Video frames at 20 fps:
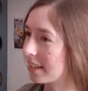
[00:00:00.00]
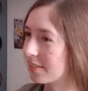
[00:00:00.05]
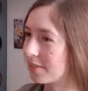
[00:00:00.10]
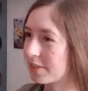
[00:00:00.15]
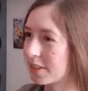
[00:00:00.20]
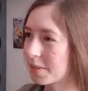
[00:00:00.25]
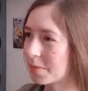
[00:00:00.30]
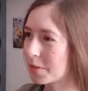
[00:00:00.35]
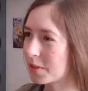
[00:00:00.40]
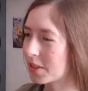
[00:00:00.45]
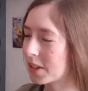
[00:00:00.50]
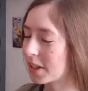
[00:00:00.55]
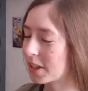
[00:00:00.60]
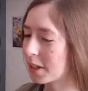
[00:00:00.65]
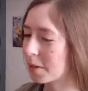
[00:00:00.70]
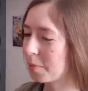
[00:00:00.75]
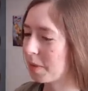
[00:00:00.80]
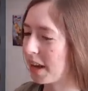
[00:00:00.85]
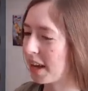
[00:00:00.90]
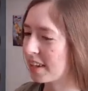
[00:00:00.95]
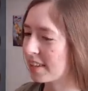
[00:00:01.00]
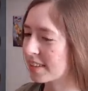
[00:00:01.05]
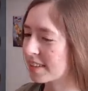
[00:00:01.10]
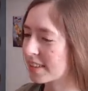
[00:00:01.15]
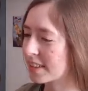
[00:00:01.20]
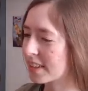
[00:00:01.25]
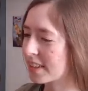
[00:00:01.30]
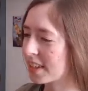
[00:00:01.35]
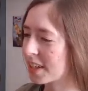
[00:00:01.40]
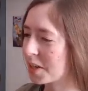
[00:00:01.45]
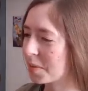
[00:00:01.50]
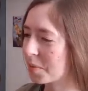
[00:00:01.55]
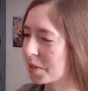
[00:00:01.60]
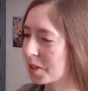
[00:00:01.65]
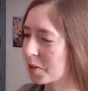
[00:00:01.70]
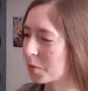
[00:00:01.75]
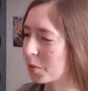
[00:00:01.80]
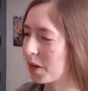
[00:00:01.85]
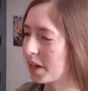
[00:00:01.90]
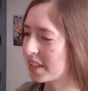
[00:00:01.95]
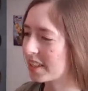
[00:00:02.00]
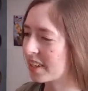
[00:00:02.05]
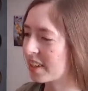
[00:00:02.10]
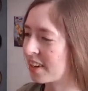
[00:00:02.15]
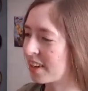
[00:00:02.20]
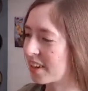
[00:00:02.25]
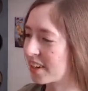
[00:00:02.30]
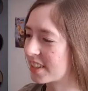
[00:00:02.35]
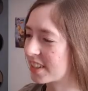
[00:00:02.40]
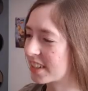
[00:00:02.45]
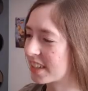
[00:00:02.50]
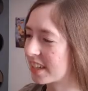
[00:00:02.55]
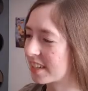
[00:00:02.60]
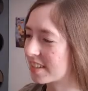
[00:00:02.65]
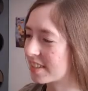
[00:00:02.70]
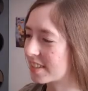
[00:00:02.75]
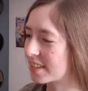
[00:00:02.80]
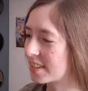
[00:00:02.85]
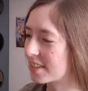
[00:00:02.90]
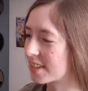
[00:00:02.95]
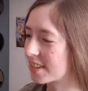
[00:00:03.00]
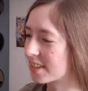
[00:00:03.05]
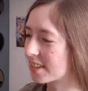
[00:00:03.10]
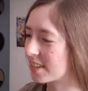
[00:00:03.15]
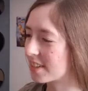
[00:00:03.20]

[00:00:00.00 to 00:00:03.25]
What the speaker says: Flame Stalker battles are gonna be quite hard against each other.